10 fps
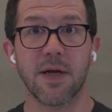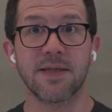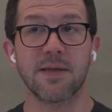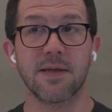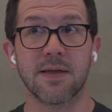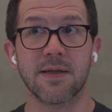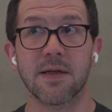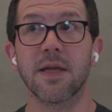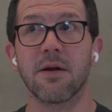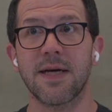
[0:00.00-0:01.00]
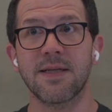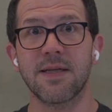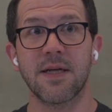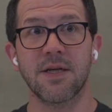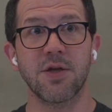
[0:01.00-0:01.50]
It's a little less
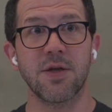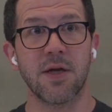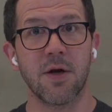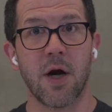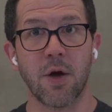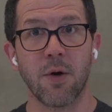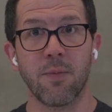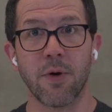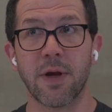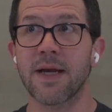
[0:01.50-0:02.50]
attention than an audiobook.